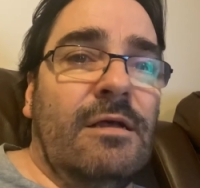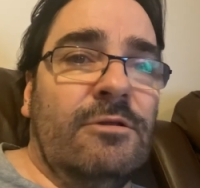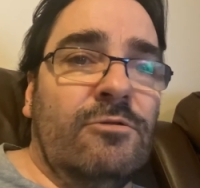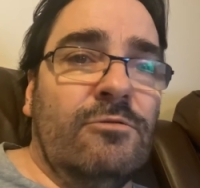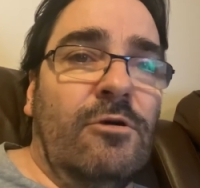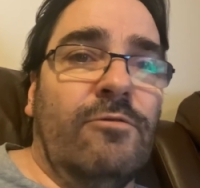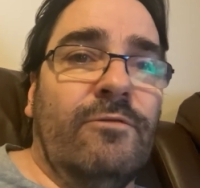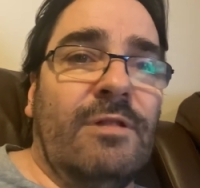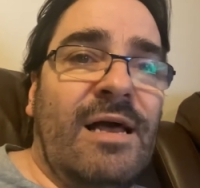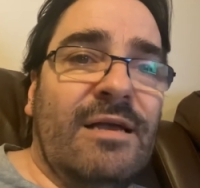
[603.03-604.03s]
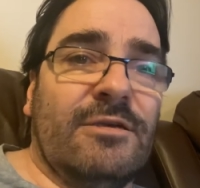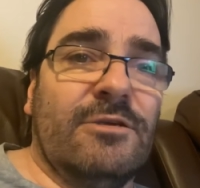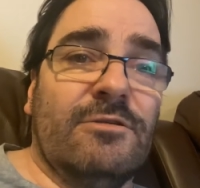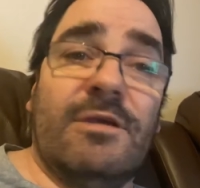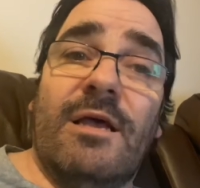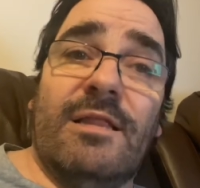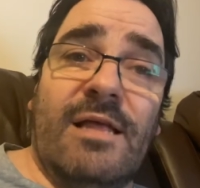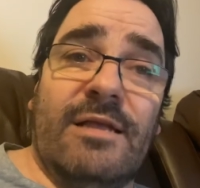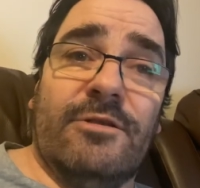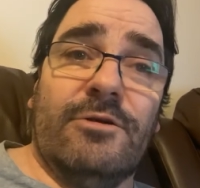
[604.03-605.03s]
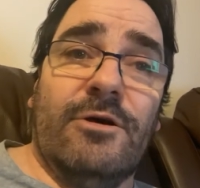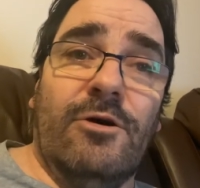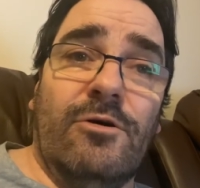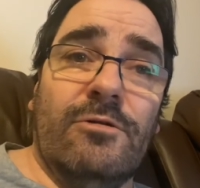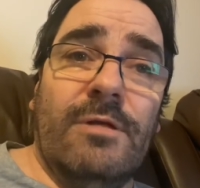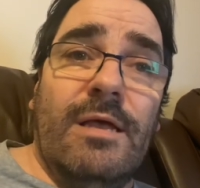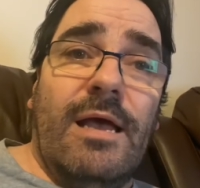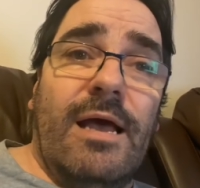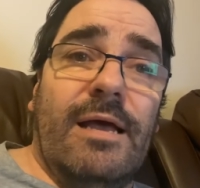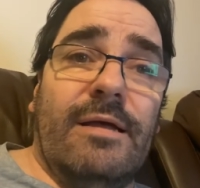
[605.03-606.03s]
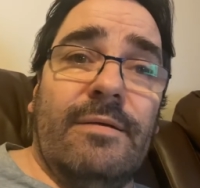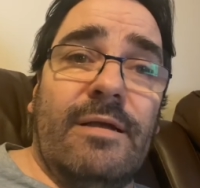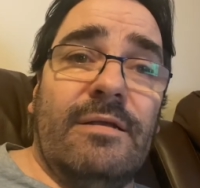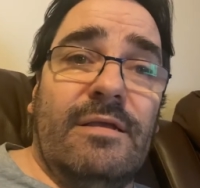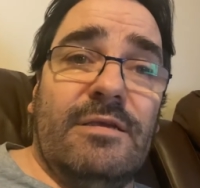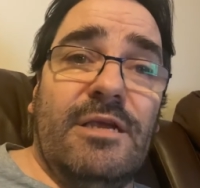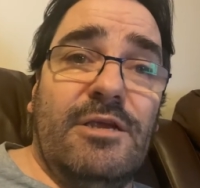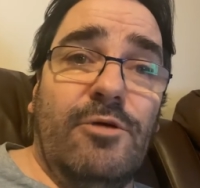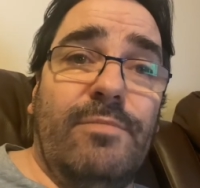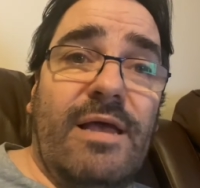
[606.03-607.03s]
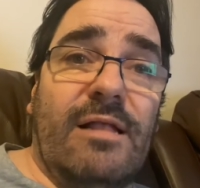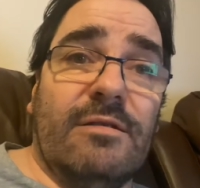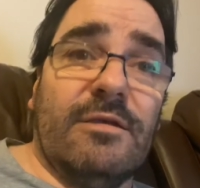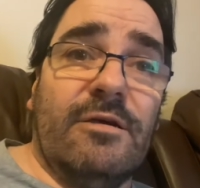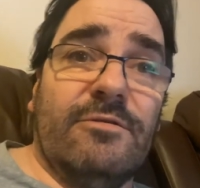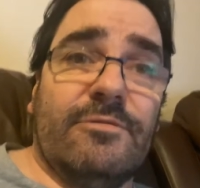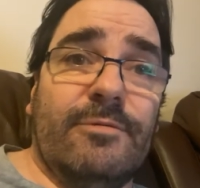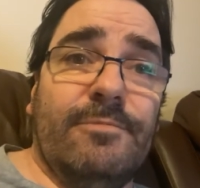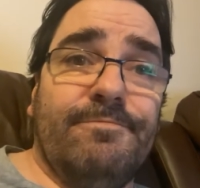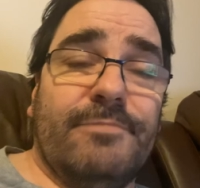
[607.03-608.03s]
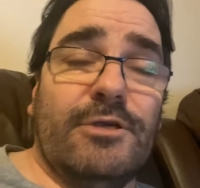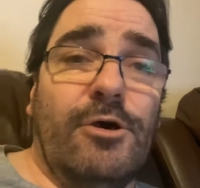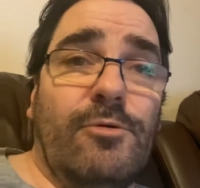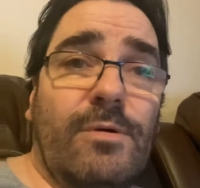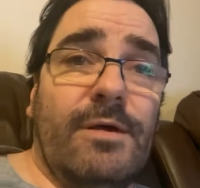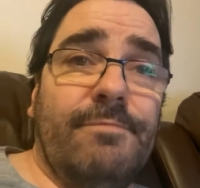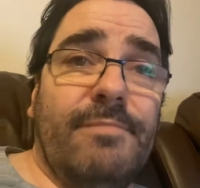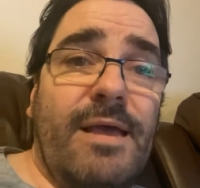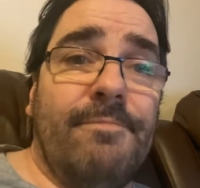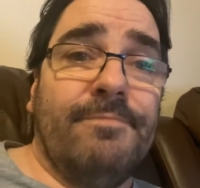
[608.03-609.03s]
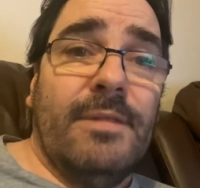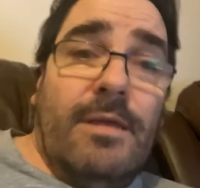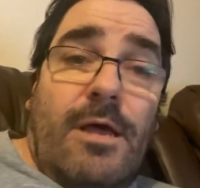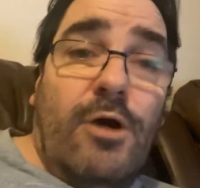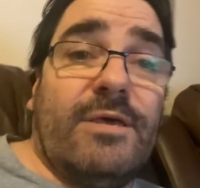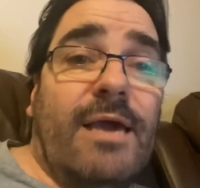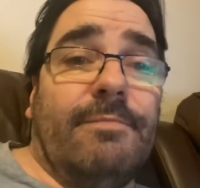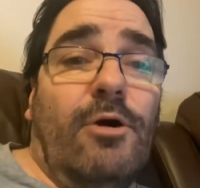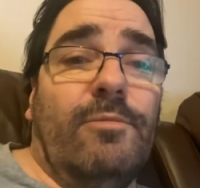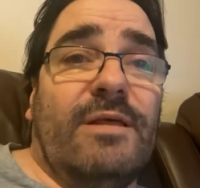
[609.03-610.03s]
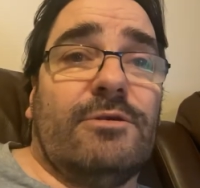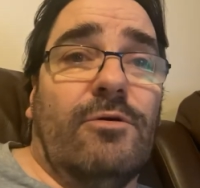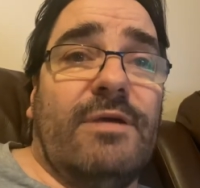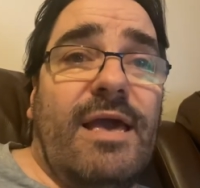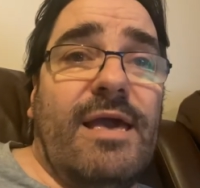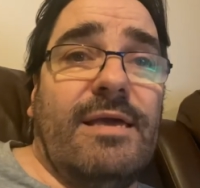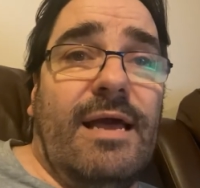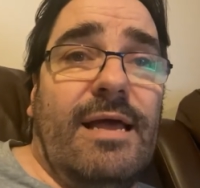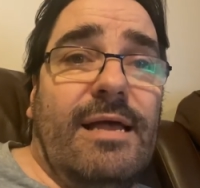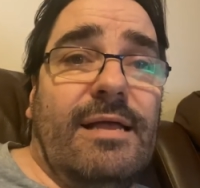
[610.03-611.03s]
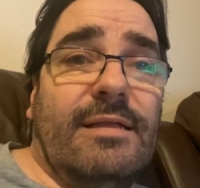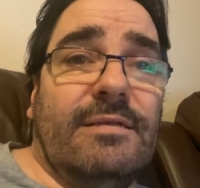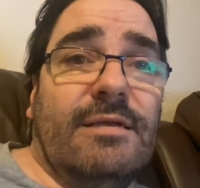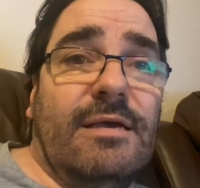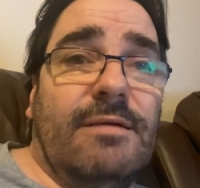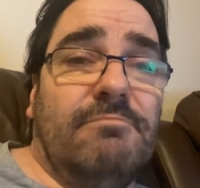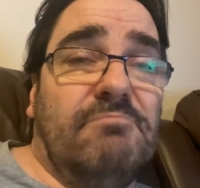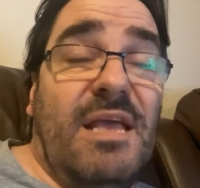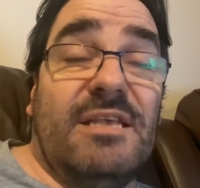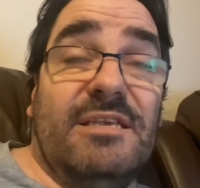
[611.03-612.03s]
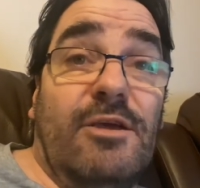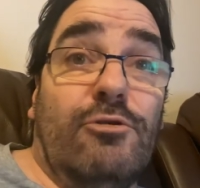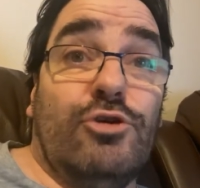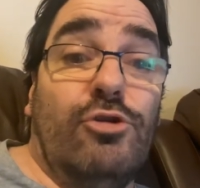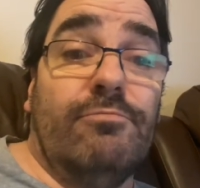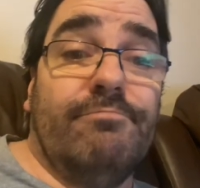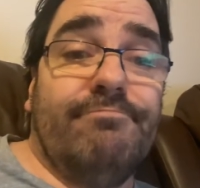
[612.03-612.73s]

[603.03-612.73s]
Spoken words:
and unlawful actions like Donna Hall. And she should be held accountable. So, yeah. Okay, I hope that's okay. And, yeah, see you all soon.